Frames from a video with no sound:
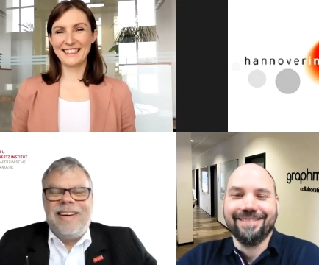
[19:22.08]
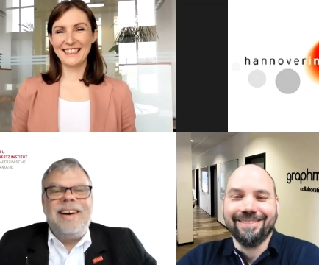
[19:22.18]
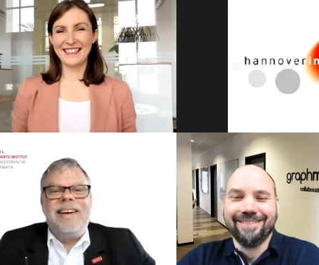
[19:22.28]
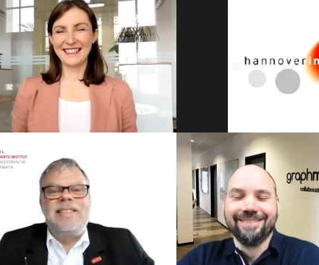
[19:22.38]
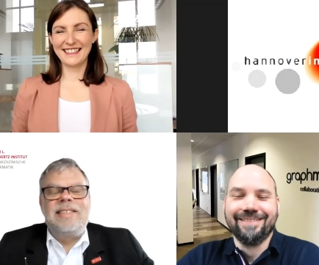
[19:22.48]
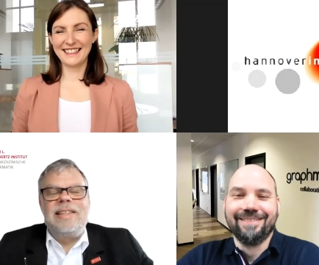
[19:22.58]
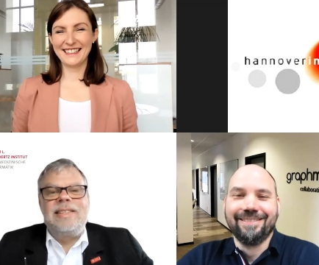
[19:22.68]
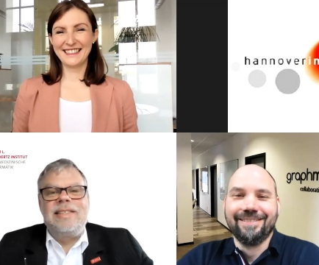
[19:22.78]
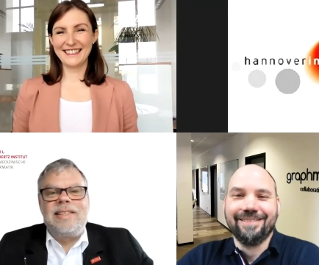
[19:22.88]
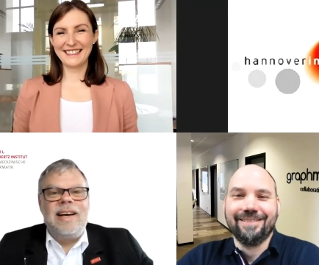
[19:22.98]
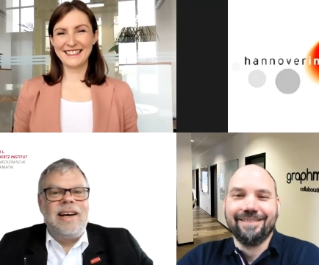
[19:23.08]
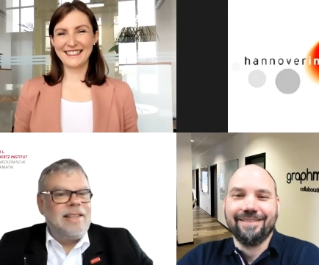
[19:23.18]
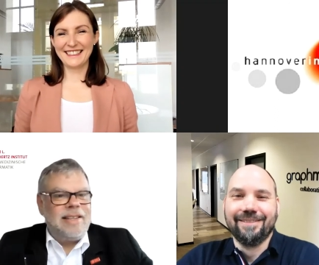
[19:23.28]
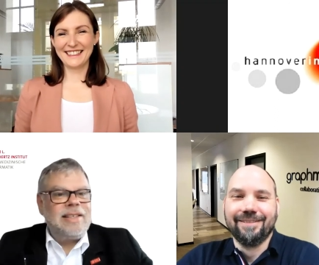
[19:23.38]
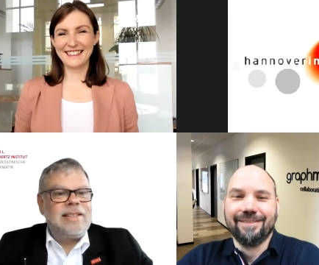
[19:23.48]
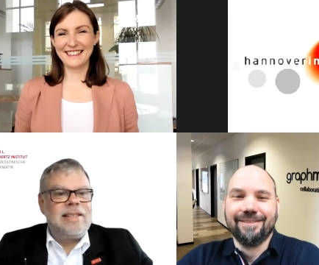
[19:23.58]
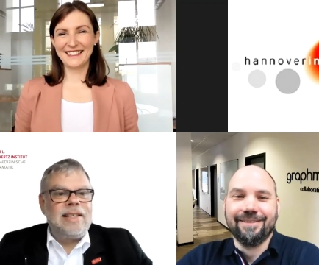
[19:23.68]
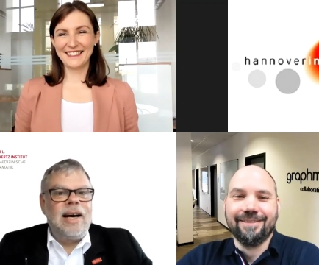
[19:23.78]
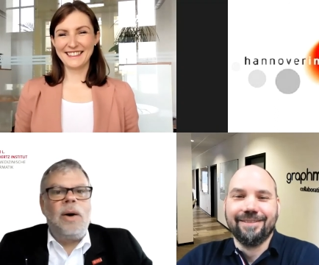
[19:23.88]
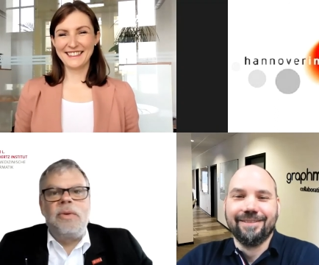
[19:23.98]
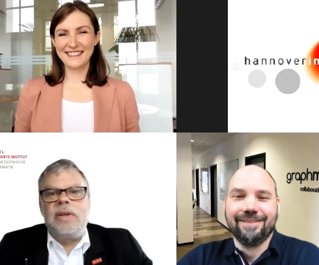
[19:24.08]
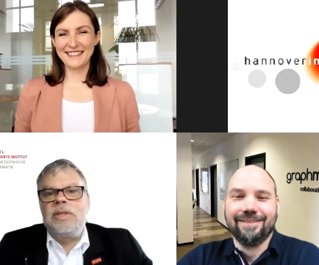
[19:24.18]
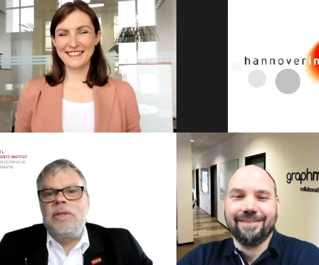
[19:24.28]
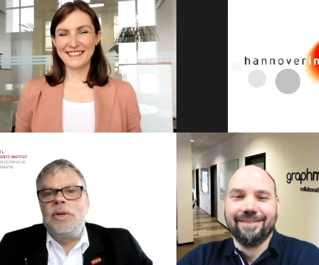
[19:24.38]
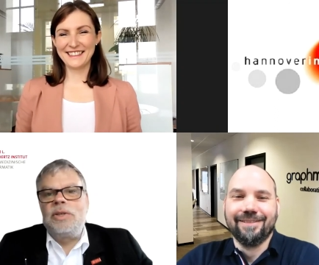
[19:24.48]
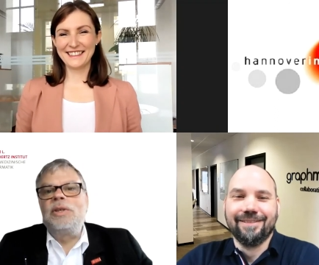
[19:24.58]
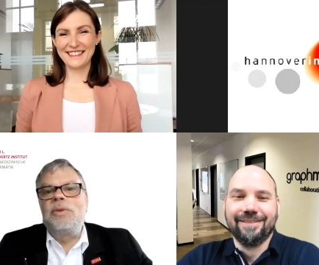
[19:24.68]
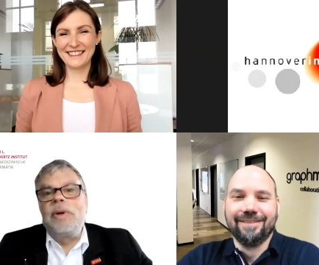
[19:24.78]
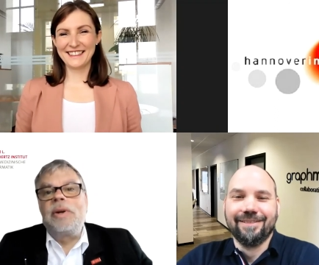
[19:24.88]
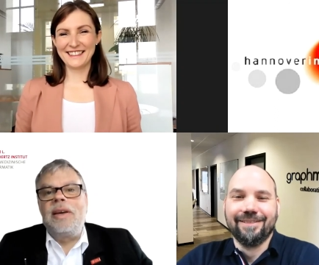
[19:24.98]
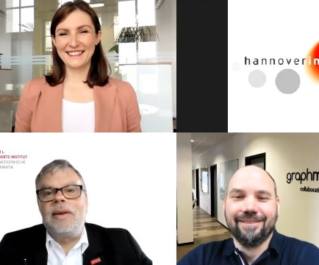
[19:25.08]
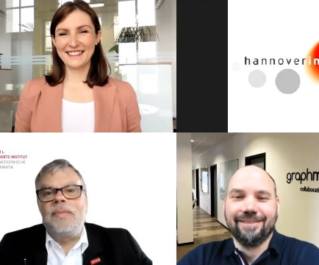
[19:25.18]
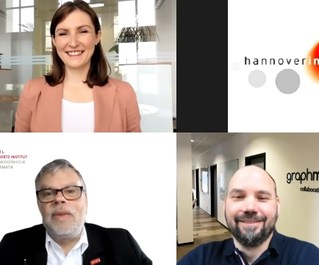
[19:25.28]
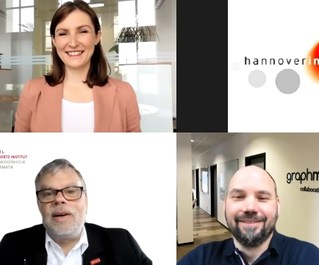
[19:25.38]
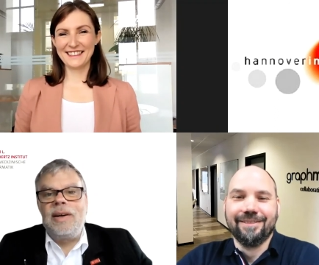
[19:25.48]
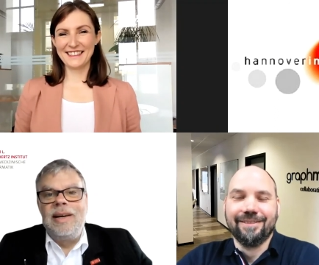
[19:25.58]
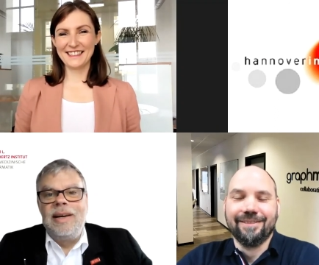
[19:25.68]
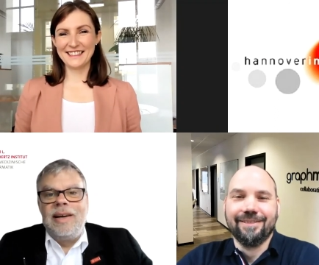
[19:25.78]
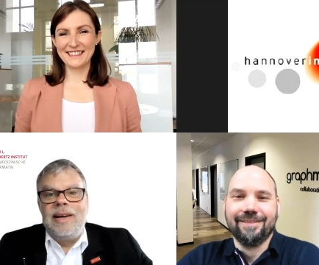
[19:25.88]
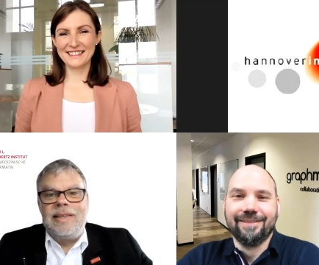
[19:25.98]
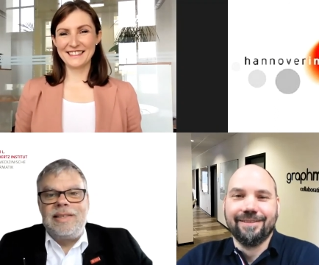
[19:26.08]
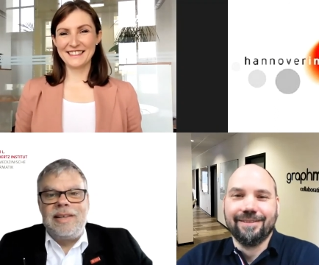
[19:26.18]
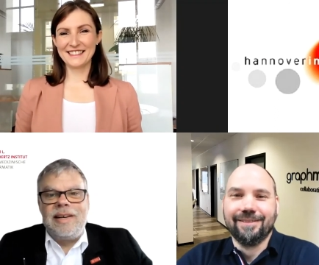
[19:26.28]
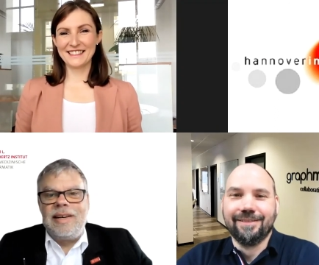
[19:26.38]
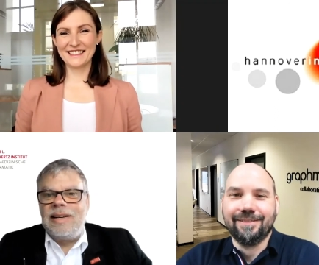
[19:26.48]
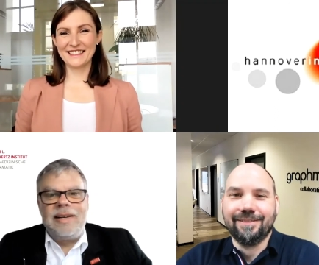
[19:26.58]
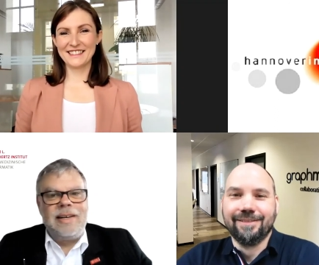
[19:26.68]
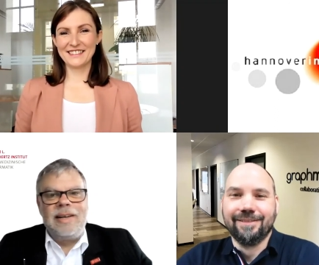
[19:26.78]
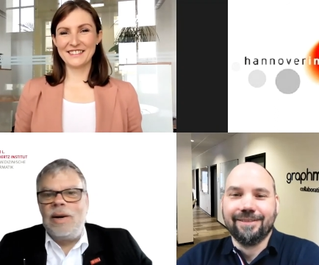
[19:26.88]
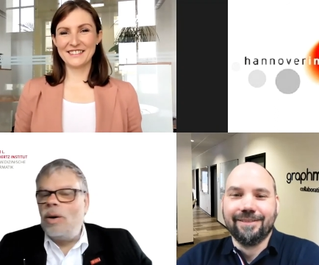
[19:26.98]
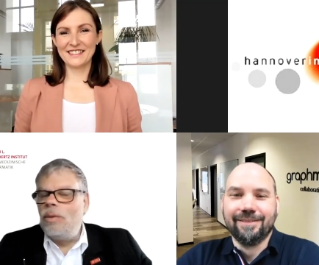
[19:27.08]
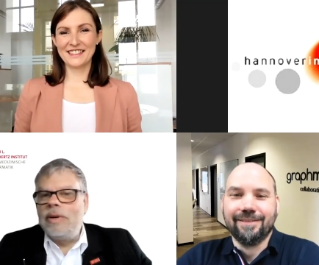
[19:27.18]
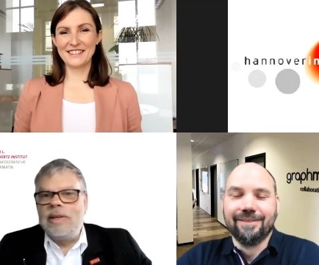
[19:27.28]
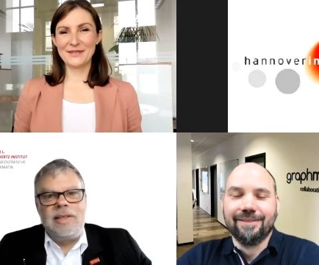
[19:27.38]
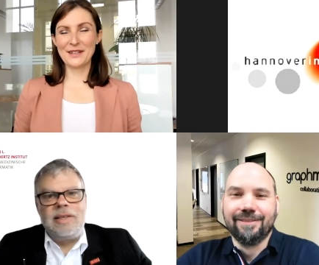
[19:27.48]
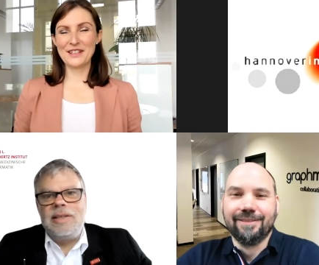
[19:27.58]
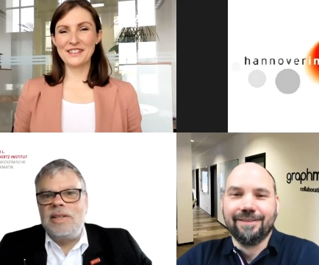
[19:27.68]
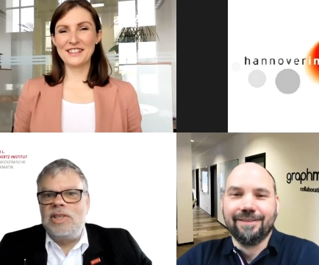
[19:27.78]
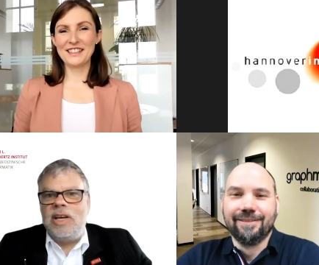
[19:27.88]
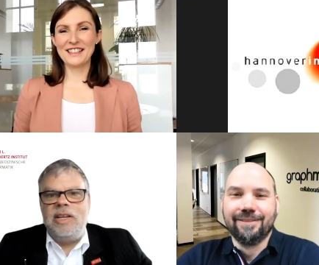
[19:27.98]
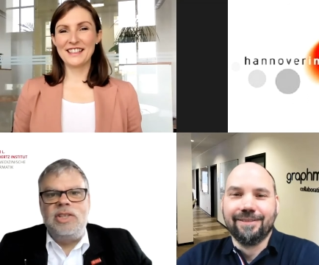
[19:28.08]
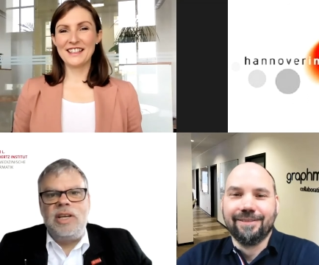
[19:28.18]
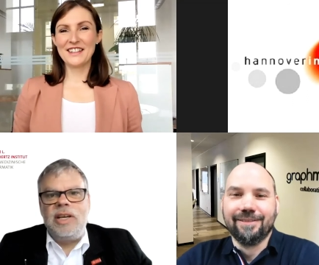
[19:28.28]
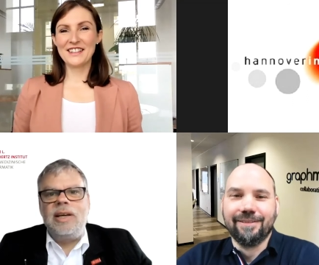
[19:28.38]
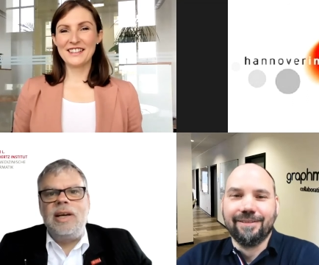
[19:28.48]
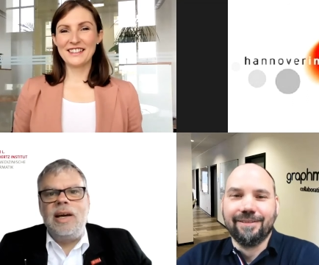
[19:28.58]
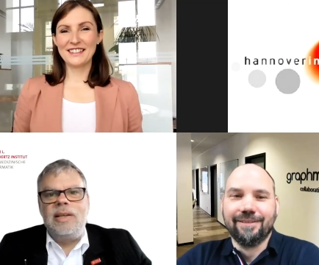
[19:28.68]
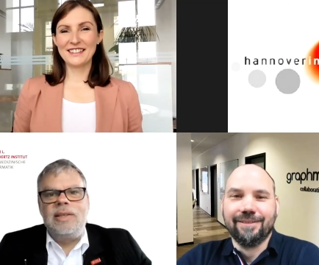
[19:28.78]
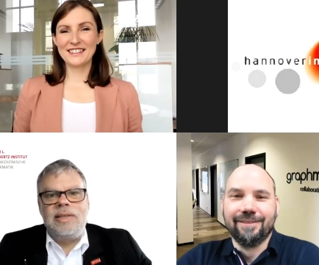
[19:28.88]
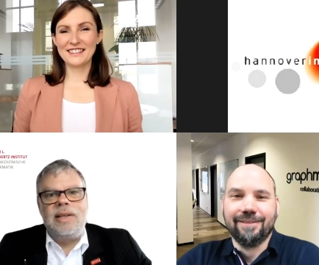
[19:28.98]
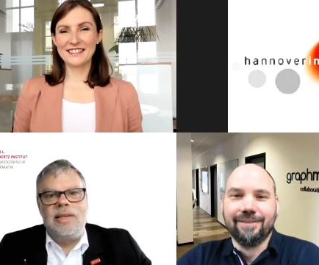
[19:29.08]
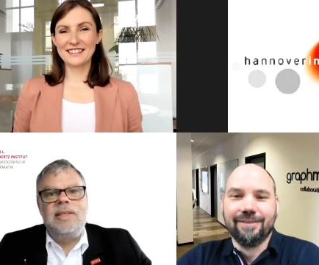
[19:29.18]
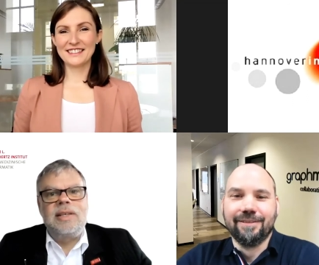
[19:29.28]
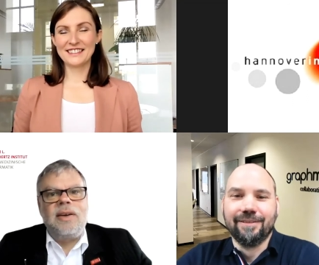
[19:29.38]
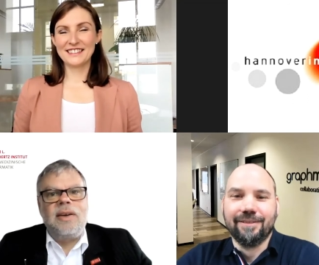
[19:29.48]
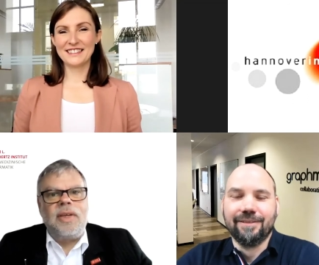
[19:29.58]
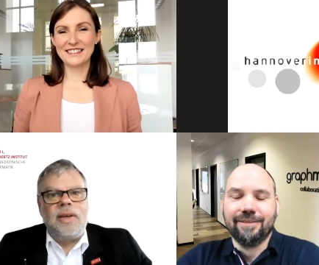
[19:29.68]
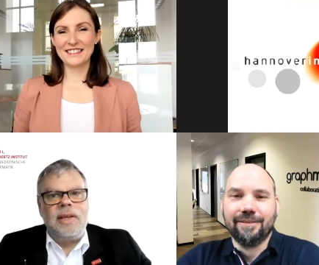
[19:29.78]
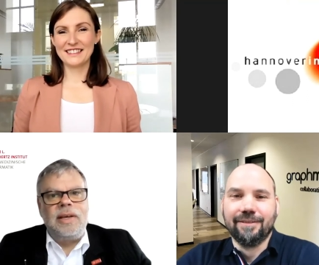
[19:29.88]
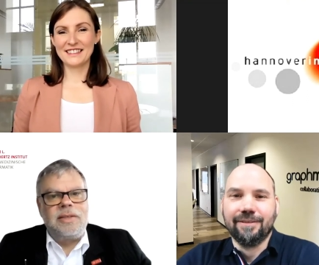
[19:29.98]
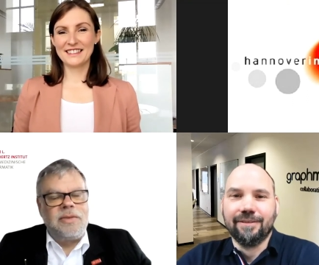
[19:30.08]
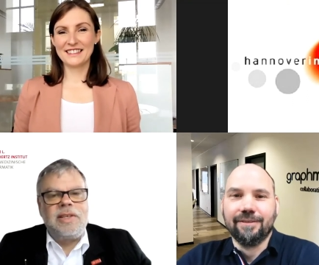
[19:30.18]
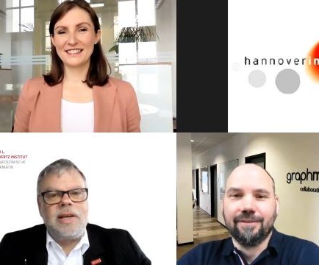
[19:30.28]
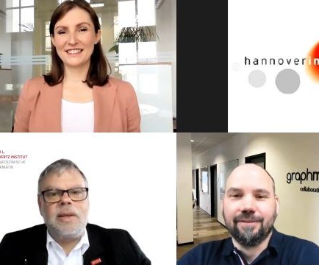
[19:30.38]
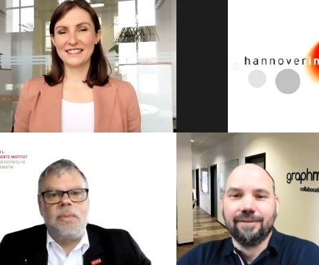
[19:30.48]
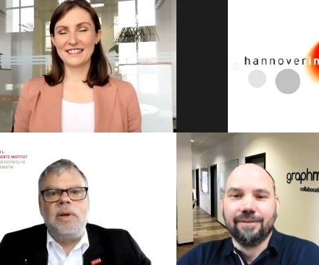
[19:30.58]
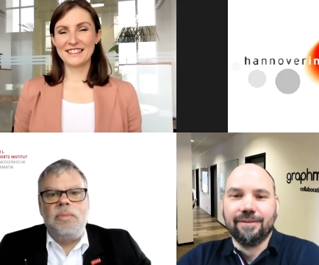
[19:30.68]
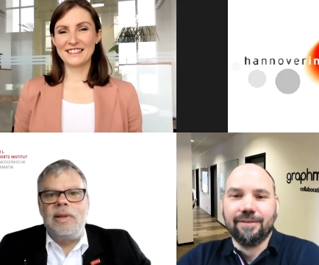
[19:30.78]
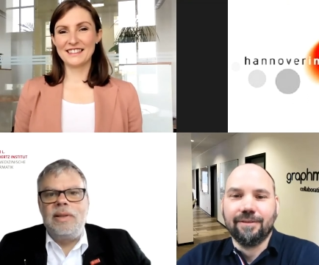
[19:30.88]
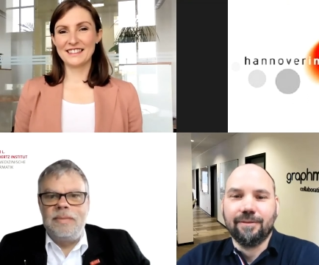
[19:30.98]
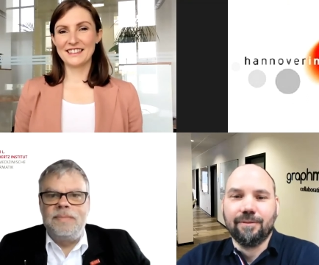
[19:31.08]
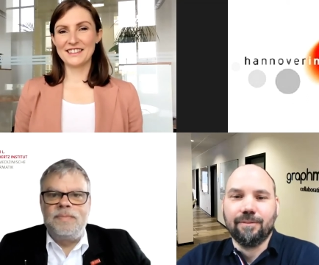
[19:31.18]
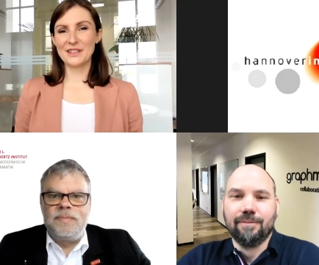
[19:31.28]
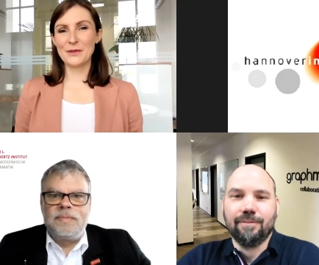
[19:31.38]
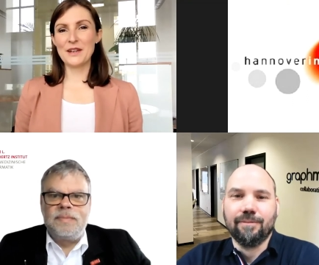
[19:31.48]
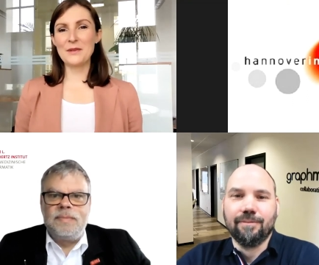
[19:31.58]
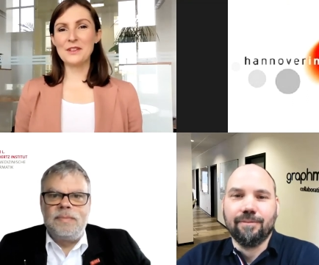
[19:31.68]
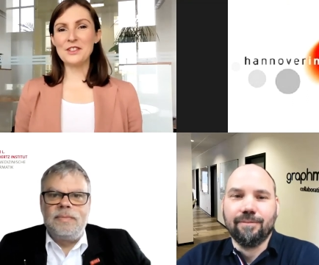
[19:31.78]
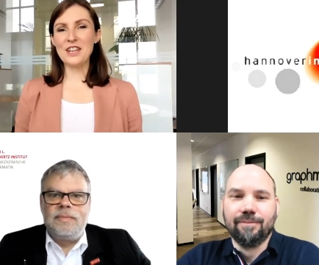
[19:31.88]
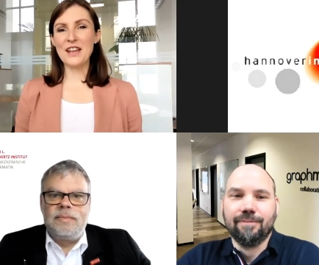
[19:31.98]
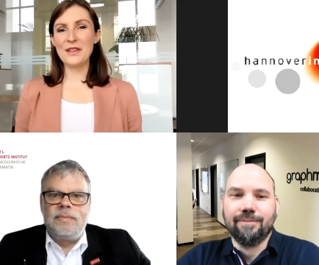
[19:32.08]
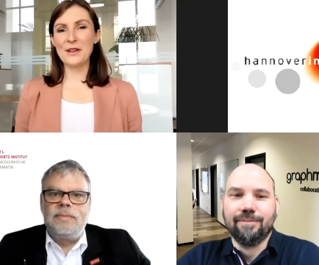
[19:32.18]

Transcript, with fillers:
Speaker 1: it's it's this is how research is working it's uh, uh, always we'll, interchanging and uh, discussing things with other people.
Speaker 2: So we will share the